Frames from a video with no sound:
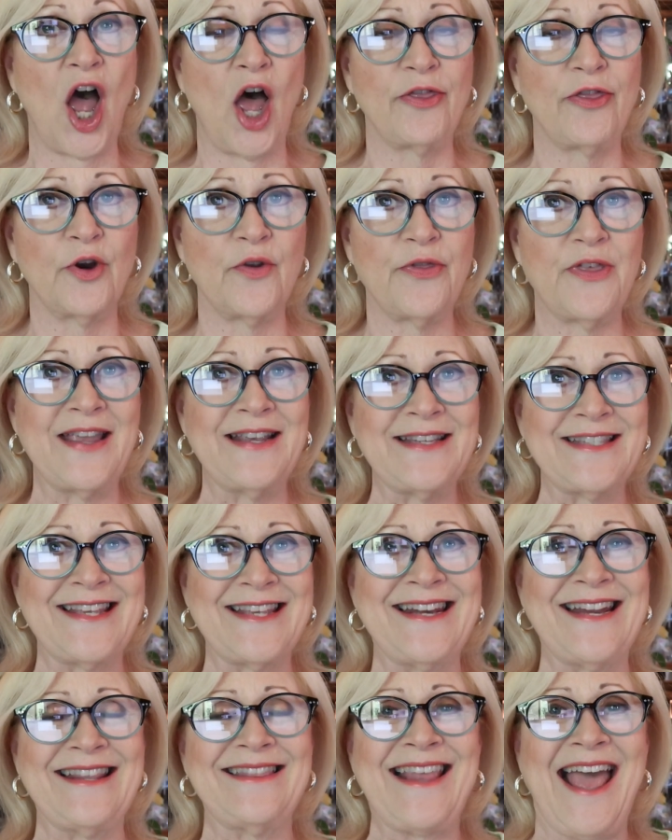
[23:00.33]
other things
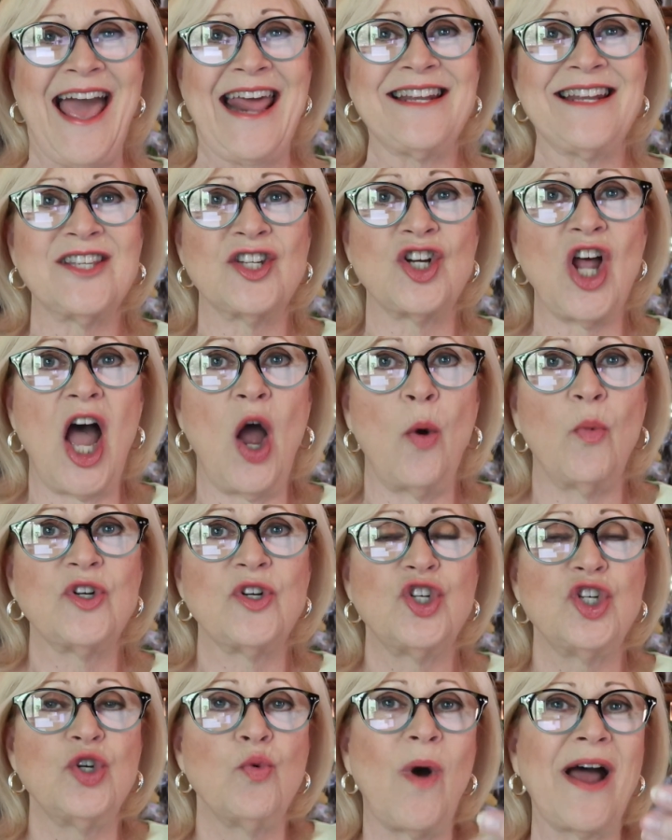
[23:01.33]
in it. That is not
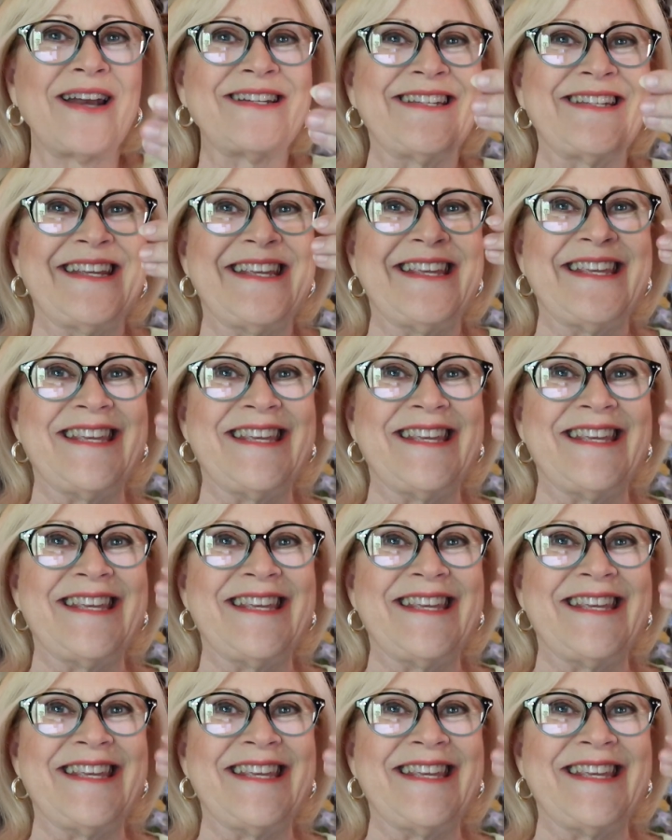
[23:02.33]
what you want to